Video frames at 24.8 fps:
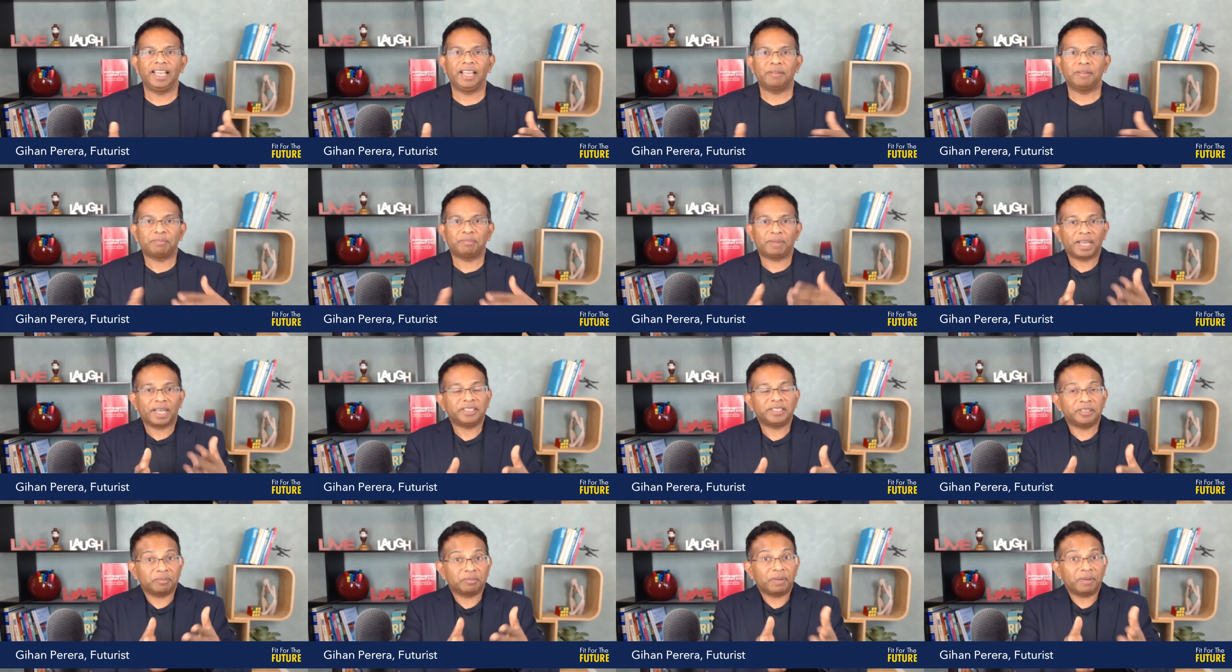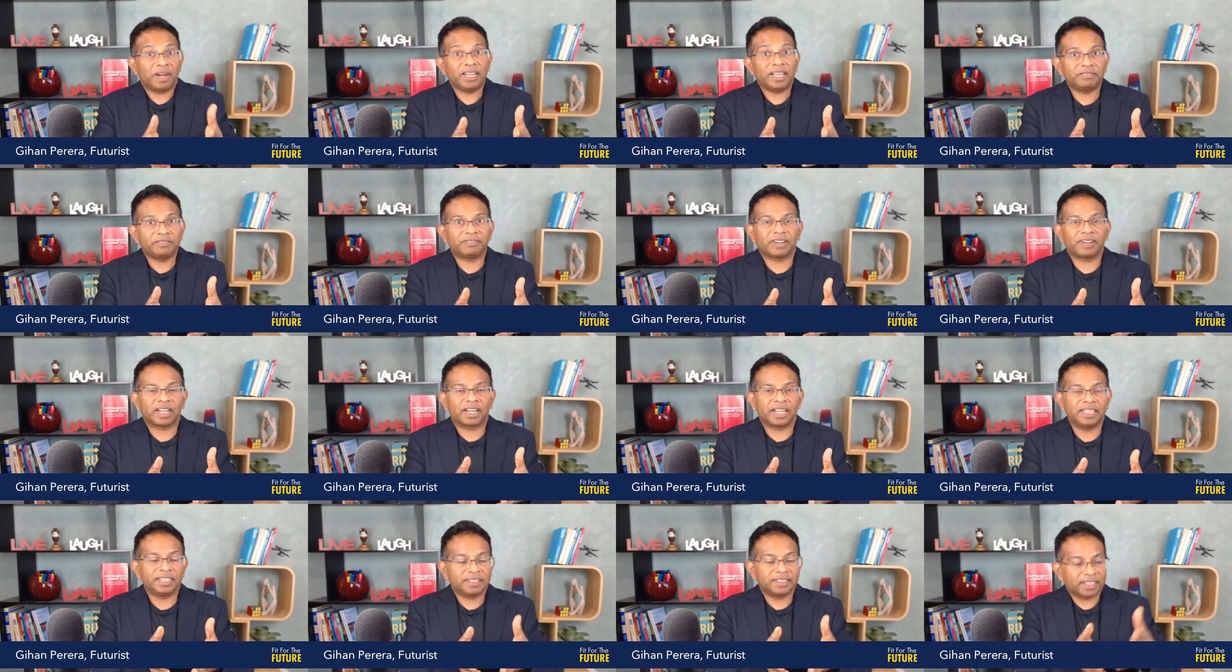but you might
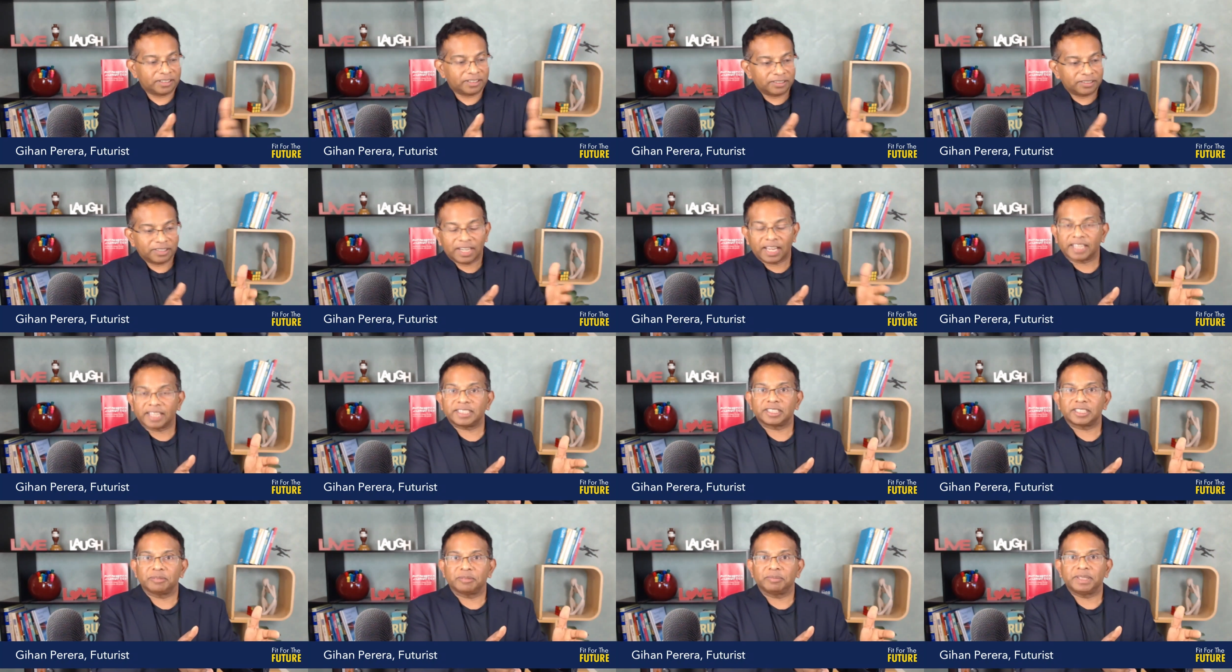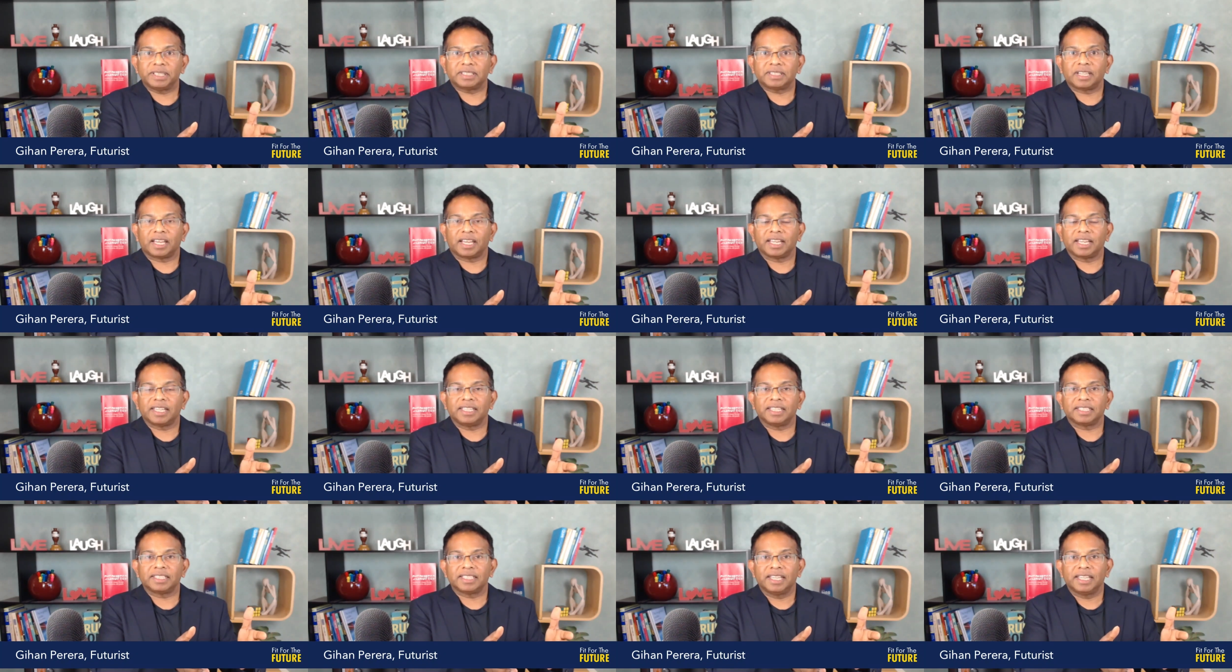find that your customers like
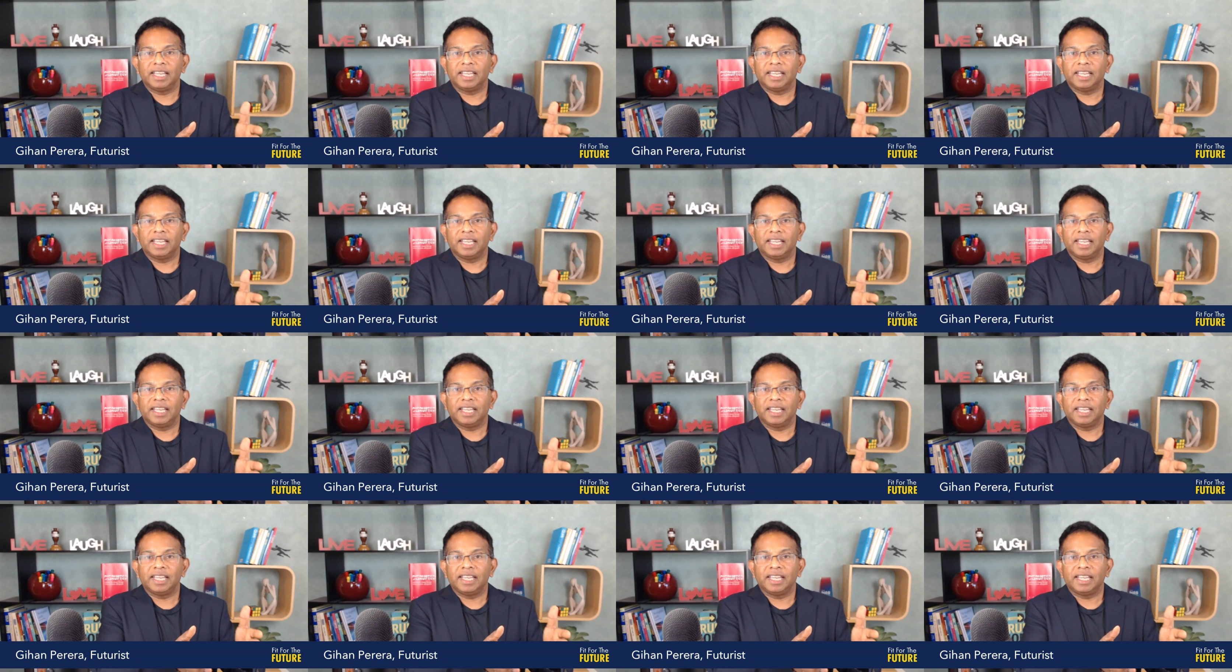it.